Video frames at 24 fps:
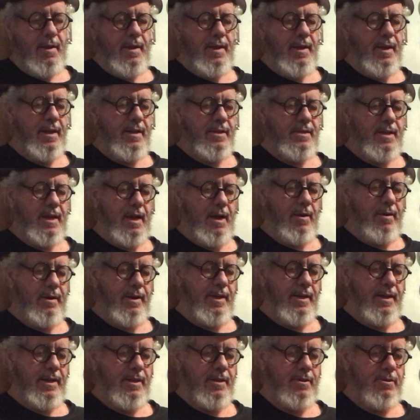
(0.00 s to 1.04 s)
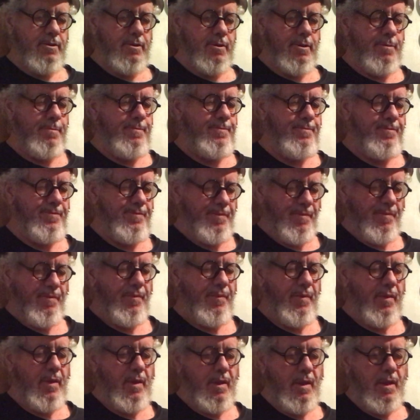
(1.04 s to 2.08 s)
That's how it is.
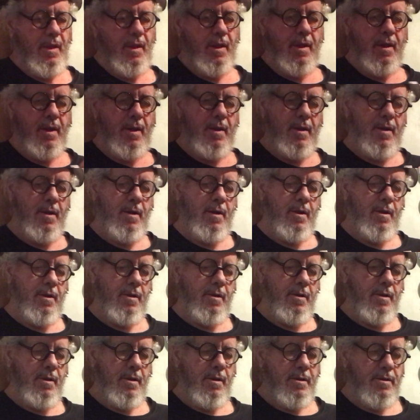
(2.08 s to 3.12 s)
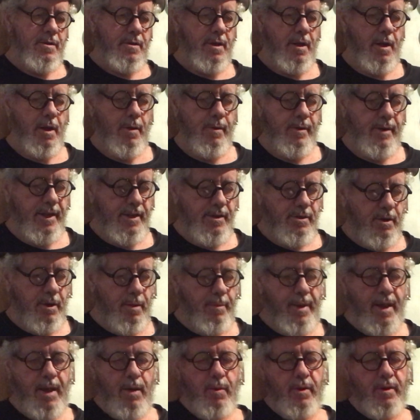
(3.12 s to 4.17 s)
So, and these are the
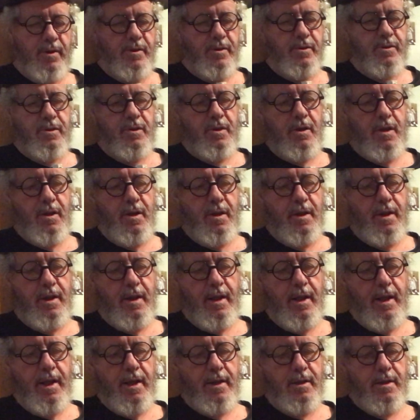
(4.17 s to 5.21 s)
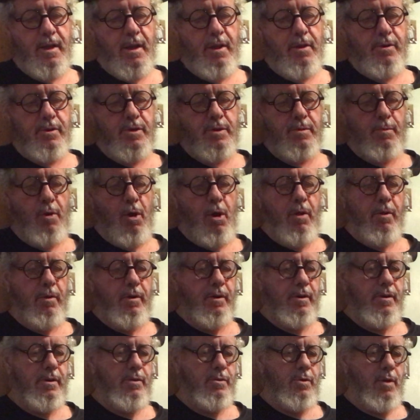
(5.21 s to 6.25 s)
big ones. And I got the other
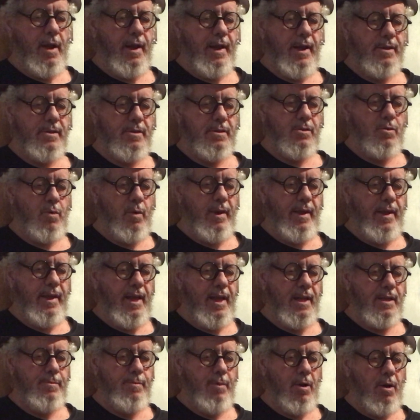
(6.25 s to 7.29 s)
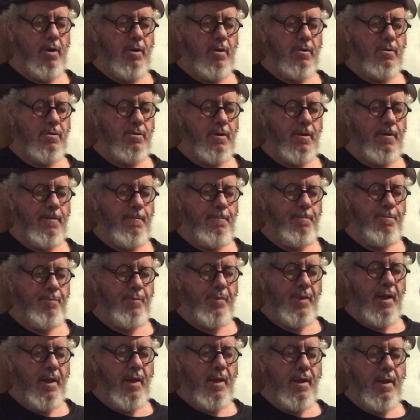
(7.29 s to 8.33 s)
smaller, I guess 20 gauge balls.
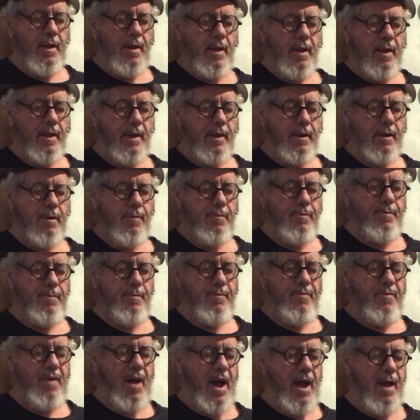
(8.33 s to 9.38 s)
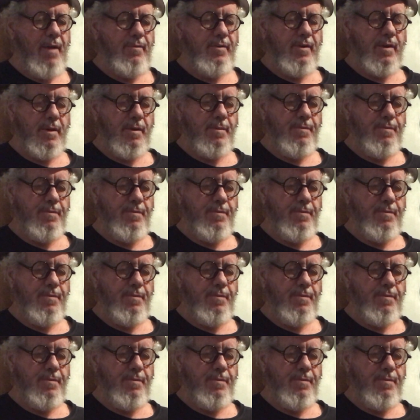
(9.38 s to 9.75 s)
I think they're 5.059